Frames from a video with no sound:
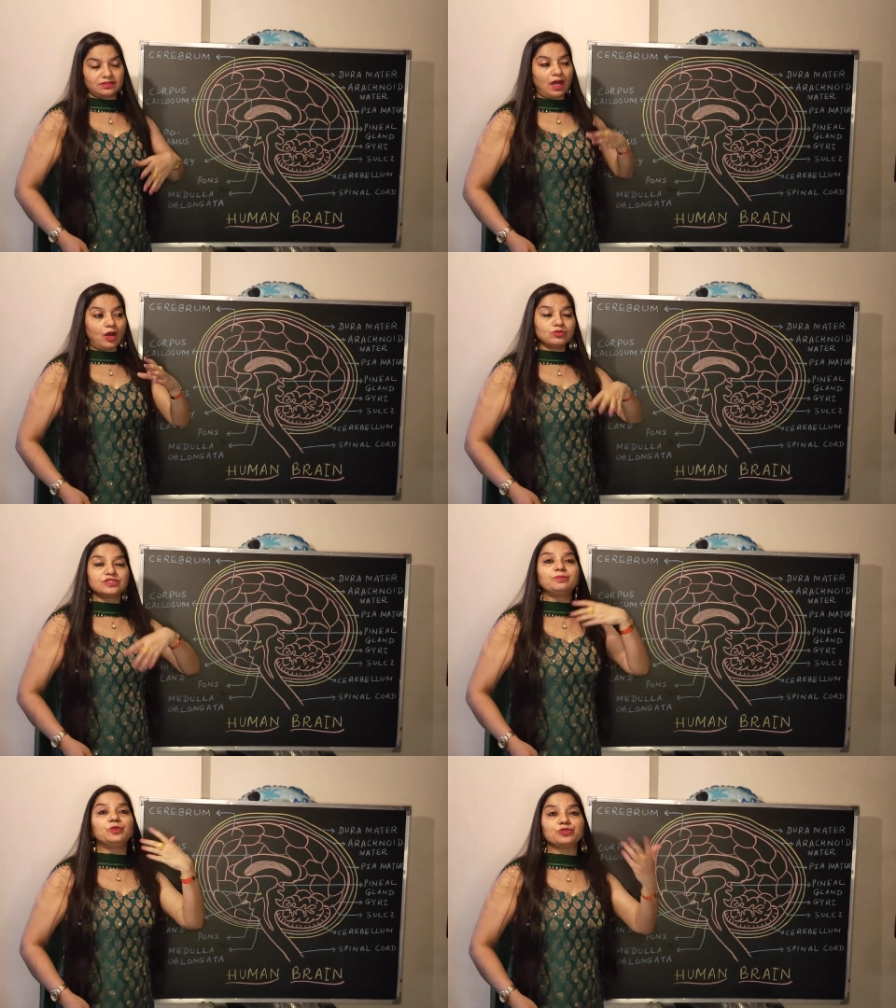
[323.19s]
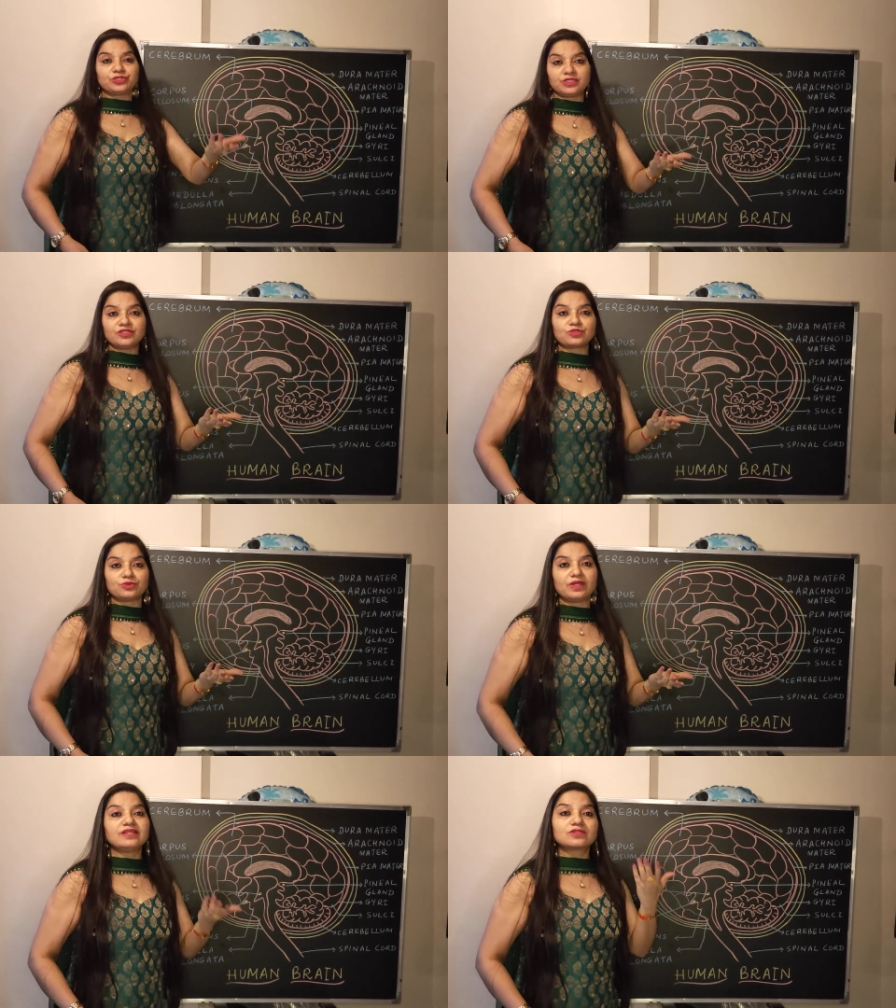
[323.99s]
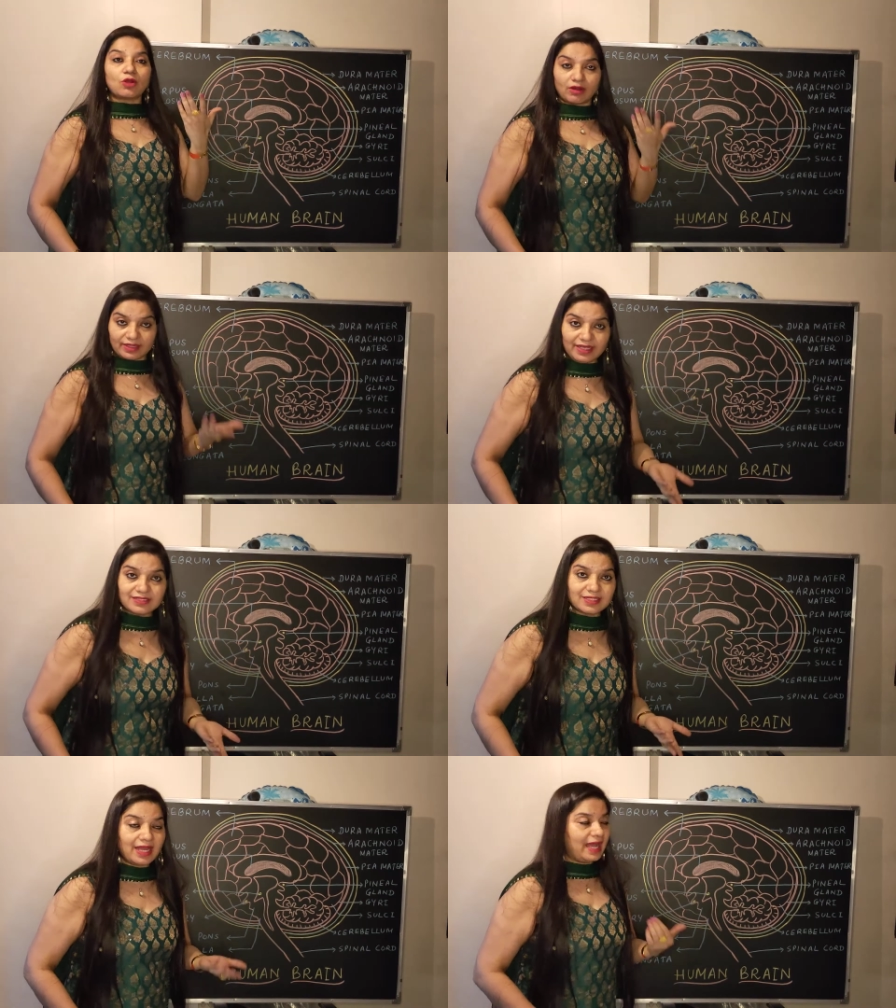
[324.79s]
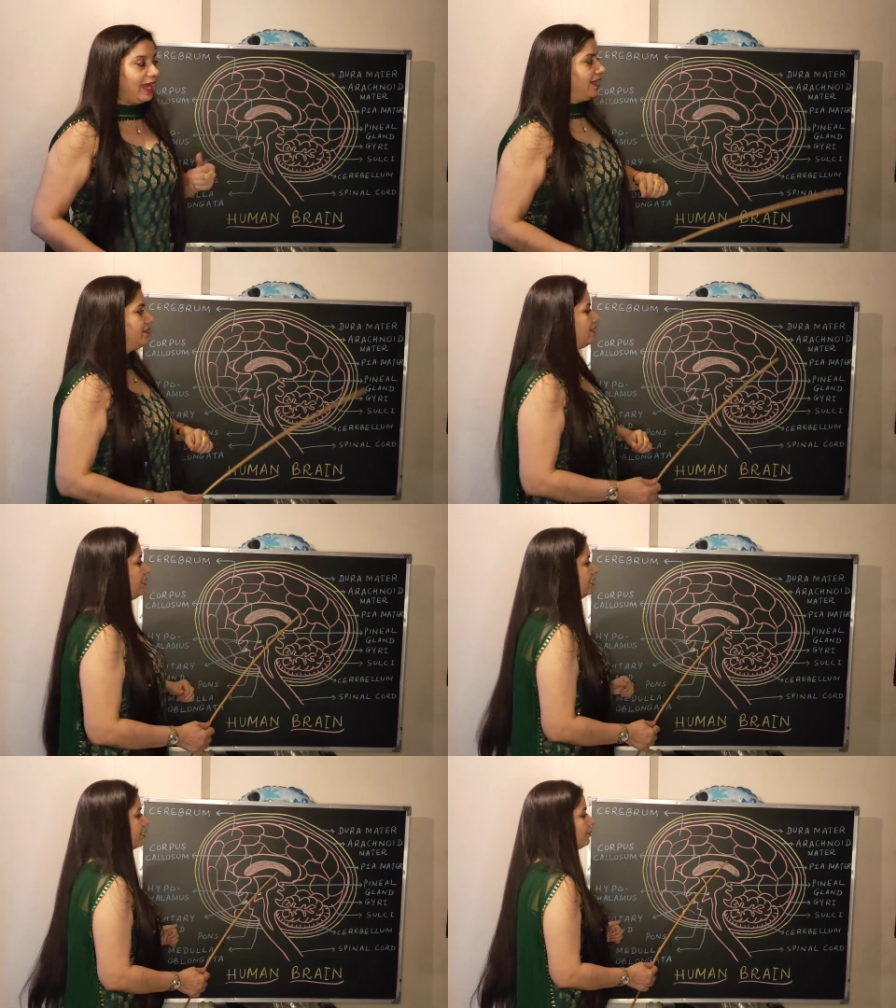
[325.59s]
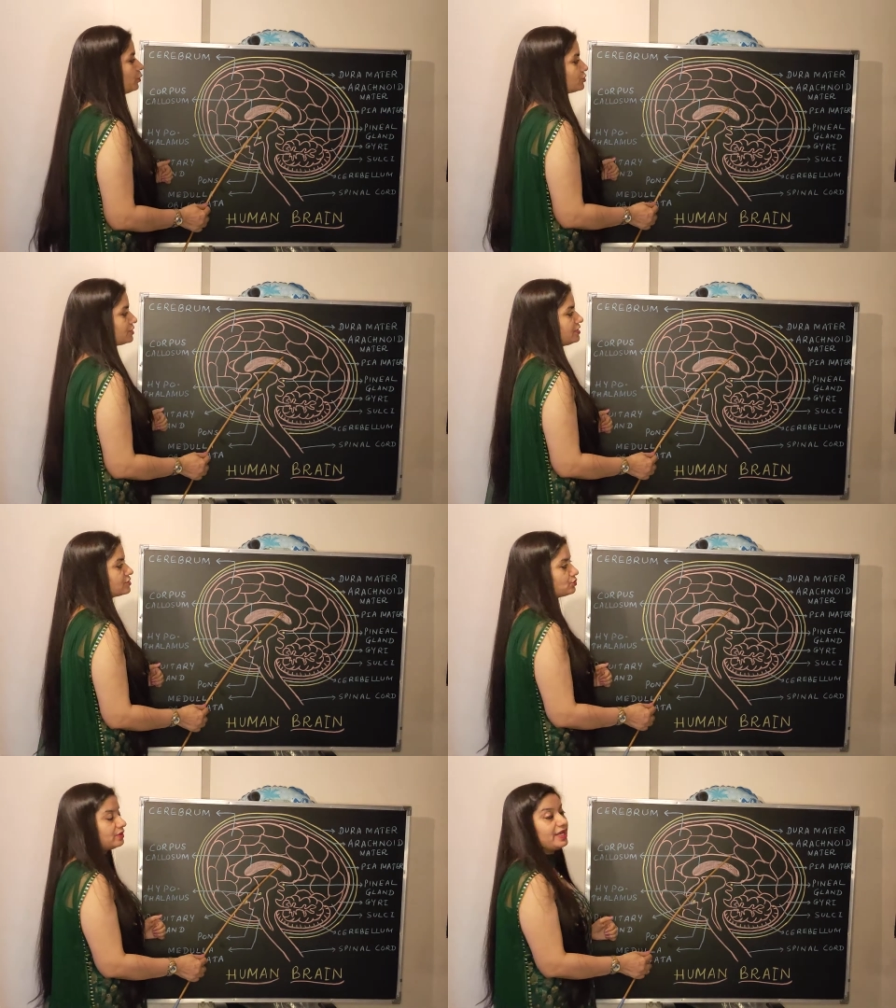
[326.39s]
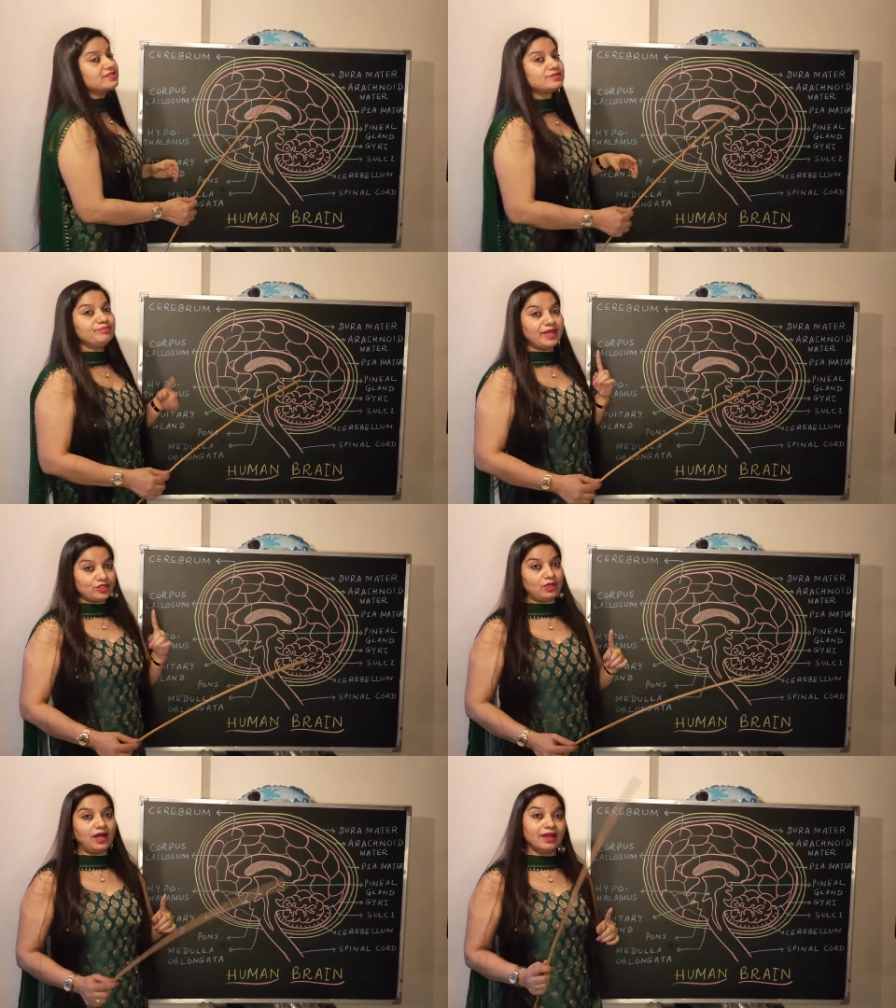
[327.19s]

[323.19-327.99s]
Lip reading: The outer portion is known as cortex and the inner portion is known as medulla.